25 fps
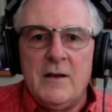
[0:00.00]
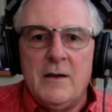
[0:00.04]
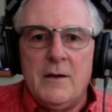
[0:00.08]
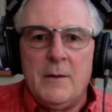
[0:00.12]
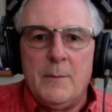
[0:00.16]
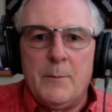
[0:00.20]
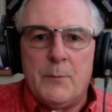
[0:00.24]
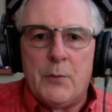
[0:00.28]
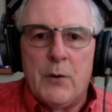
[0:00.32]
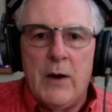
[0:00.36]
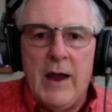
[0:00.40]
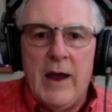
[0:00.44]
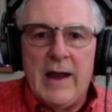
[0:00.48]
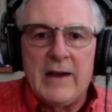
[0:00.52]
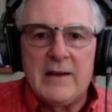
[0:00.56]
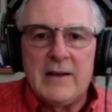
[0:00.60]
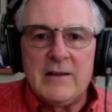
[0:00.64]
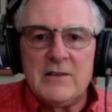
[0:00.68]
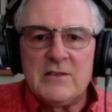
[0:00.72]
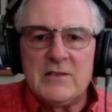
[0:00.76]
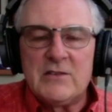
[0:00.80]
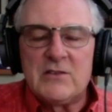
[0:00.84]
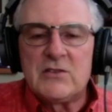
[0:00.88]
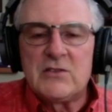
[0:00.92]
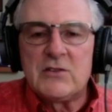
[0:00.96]

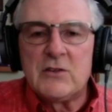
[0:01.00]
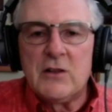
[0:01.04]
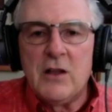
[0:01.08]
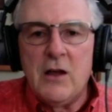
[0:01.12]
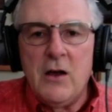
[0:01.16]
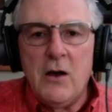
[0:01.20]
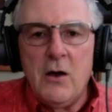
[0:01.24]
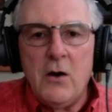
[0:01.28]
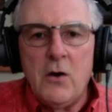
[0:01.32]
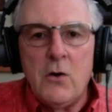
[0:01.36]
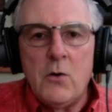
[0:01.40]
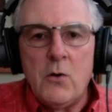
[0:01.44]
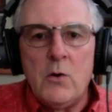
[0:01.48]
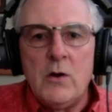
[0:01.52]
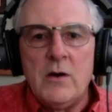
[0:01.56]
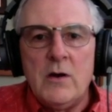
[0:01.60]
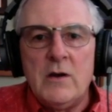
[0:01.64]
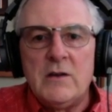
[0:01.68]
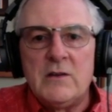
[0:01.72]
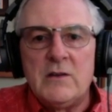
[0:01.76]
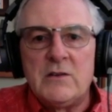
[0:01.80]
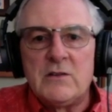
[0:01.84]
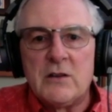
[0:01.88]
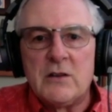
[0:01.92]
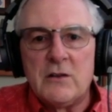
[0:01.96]
Practice slow
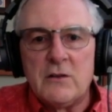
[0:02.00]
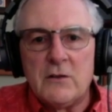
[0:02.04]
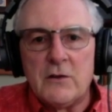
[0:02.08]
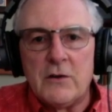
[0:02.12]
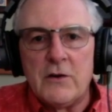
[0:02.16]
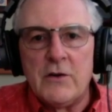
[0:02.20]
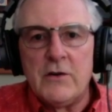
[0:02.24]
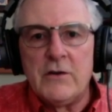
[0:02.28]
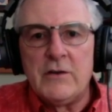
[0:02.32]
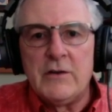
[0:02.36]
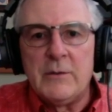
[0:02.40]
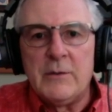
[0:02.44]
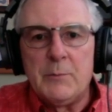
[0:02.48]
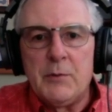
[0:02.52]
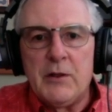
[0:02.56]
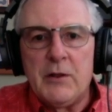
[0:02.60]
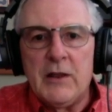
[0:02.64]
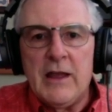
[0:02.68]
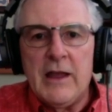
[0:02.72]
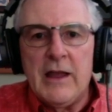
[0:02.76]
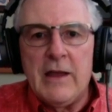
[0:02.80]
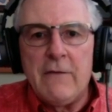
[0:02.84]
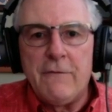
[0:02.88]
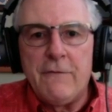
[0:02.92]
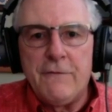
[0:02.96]
to learn to
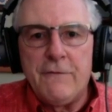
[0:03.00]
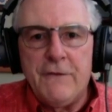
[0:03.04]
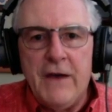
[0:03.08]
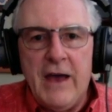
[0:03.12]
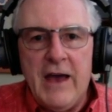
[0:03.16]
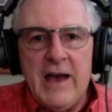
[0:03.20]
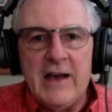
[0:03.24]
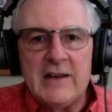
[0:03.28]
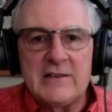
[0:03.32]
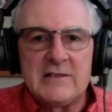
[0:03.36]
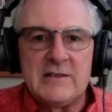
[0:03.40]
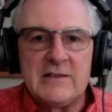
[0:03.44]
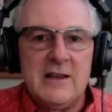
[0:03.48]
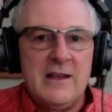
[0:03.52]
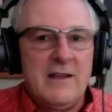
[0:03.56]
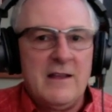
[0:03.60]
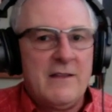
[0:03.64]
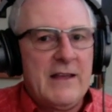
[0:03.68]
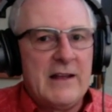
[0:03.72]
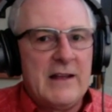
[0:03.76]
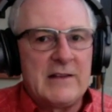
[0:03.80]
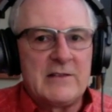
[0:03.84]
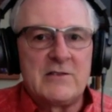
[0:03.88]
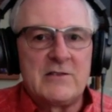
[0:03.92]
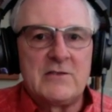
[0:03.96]
play fast.
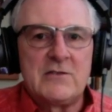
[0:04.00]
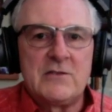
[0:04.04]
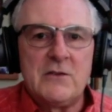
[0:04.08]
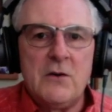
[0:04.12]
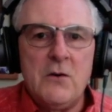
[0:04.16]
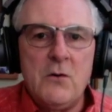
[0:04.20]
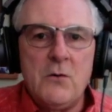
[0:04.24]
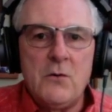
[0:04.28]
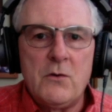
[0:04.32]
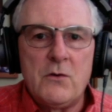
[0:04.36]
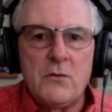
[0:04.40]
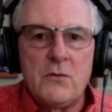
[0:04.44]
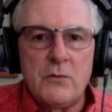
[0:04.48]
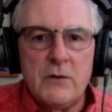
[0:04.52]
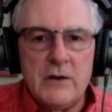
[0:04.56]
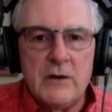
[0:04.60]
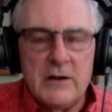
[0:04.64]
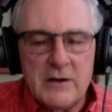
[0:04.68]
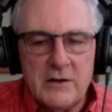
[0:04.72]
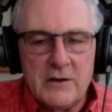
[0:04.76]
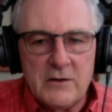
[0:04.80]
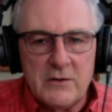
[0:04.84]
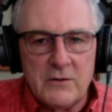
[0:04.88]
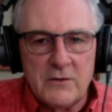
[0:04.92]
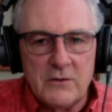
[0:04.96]
That's so
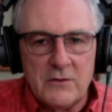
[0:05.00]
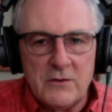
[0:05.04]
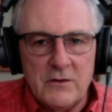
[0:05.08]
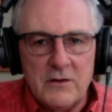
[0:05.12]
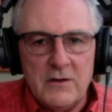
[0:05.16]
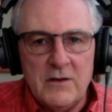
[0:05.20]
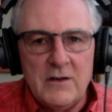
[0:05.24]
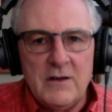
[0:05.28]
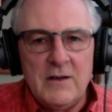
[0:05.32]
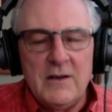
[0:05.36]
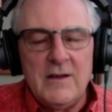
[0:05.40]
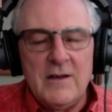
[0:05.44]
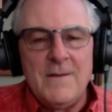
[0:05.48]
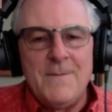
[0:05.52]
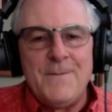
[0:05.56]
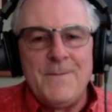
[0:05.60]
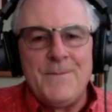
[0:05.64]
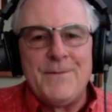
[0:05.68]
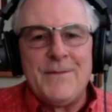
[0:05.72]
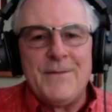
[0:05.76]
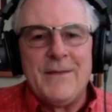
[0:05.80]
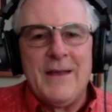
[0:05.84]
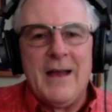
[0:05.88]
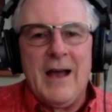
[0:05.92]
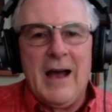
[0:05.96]
critical.
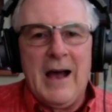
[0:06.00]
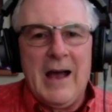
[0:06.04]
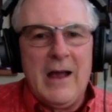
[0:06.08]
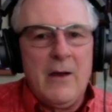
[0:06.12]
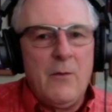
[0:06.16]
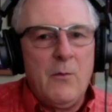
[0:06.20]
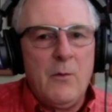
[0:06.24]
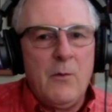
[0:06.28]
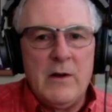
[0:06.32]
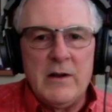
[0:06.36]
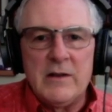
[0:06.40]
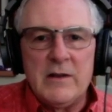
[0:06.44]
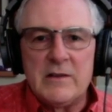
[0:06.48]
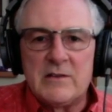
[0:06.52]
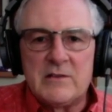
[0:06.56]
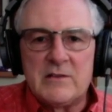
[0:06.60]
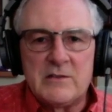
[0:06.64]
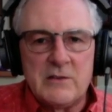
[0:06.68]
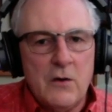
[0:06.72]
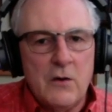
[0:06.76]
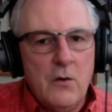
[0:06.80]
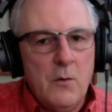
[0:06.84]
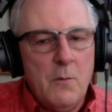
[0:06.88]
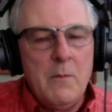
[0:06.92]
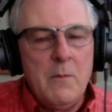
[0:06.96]
I wanted
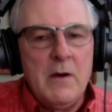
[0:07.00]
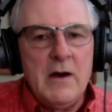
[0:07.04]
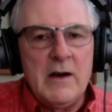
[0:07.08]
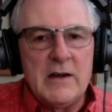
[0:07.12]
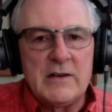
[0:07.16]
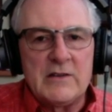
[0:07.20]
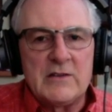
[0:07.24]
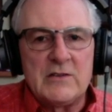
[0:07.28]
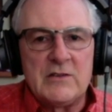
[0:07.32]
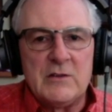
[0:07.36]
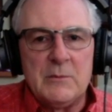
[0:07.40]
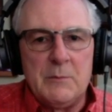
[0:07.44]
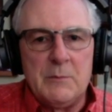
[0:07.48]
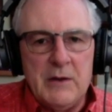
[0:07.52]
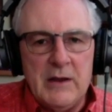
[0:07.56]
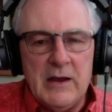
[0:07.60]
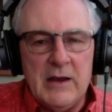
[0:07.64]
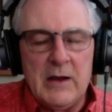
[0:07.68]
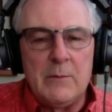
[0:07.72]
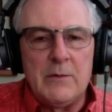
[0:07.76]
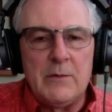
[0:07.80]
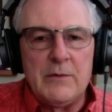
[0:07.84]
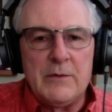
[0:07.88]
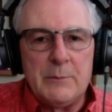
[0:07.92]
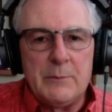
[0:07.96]
so much to be
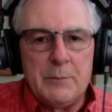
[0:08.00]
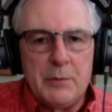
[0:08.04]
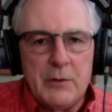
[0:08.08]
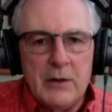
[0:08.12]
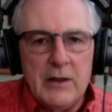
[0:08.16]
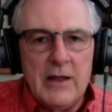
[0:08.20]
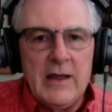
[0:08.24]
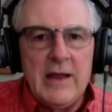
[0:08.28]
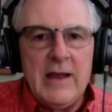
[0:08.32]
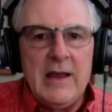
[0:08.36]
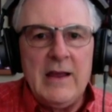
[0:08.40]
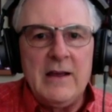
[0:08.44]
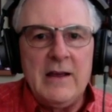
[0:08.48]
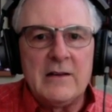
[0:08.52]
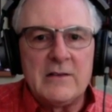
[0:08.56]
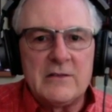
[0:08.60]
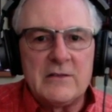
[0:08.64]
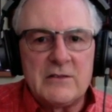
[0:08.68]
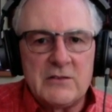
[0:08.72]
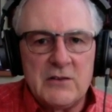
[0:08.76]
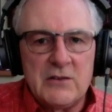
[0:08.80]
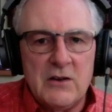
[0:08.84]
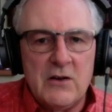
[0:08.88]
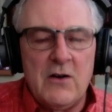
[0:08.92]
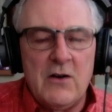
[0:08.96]
able to play a
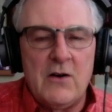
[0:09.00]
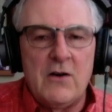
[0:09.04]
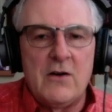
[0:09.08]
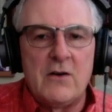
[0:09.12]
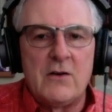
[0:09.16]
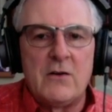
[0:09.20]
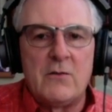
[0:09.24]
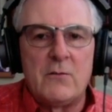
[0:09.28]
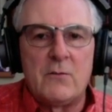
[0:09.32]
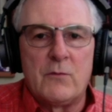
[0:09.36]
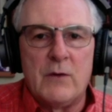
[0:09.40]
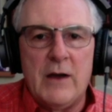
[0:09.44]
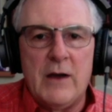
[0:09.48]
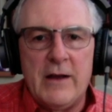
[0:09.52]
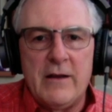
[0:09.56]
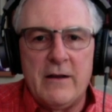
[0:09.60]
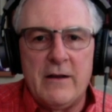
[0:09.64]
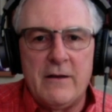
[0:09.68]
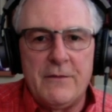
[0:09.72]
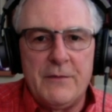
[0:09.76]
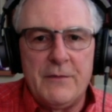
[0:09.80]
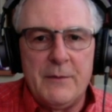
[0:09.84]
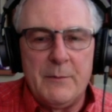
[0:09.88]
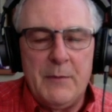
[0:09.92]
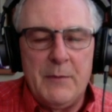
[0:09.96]
song right
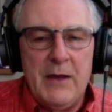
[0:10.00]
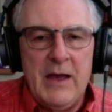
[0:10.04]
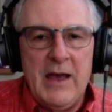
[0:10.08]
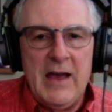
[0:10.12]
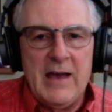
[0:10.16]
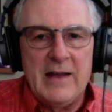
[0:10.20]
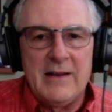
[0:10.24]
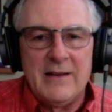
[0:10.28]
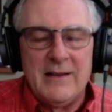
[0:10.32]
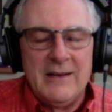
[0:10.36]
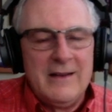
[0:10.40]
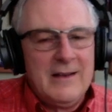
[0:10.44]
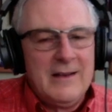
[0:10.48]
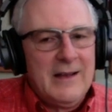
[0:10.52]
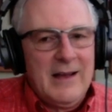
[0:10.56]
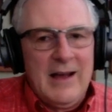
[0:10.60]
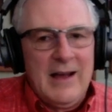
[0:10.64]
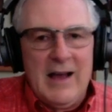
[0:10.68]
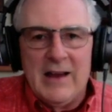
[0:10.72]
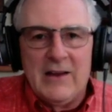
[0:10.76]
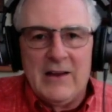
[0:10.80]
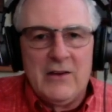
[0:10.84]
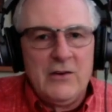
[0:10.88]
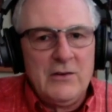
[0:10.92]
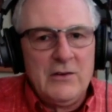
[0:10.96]
off the bat.
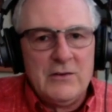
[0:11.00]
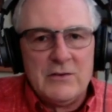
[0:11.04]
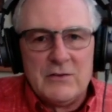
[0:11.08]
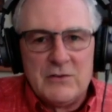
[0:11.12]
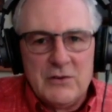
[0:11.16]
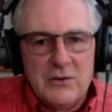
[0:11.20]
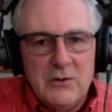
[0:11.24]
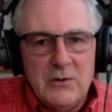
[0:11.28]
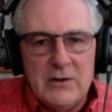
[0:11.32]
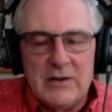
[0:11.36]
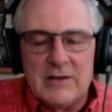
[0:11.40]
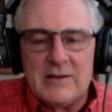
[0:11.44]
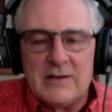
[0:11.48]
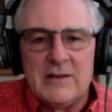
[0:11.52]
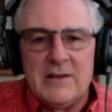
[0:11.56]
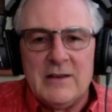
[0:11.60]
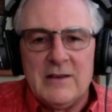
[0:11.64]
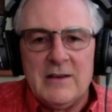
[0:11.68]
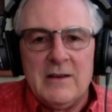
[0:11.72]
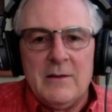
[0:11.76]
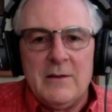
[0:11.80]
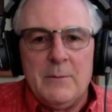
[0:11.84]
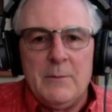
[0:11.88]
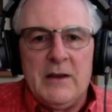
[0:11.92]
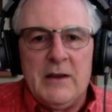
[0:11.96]
I couldn't do it
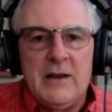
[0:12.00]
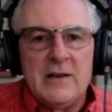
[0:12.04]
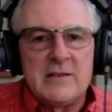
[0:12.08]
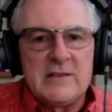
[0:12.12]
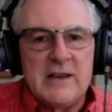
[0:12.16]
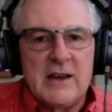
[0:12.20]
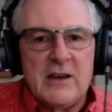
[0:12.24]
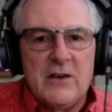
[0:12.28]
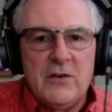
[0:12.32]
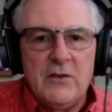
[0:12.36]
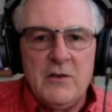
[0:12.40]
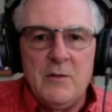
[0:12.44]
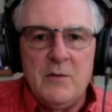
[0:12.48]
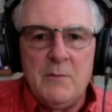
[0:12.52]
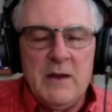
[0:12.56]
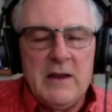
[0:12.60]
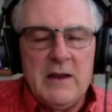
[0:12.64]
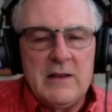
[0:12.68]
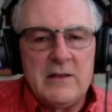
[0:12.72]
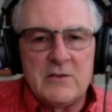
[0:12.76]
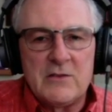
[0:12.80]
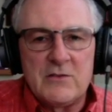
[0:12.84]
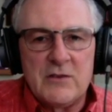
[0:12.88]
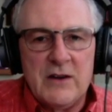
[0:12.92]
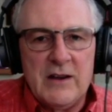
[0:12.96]
because I couldn't make
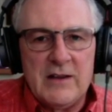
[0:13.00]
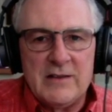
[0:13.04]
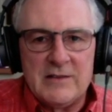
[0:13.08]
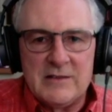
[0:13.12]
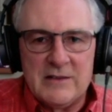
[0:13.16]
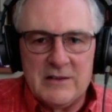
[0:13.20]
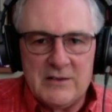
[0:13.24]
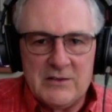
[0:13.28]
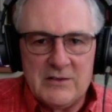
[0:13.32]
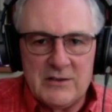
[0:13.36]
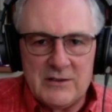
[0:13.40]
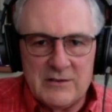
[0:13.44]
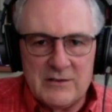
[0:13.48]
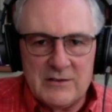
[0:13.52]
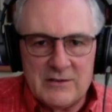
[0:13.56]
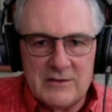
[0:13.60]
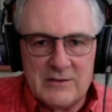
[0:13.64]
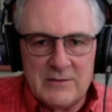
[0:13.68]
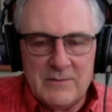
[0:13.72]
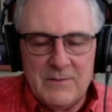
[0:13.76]
the transitions.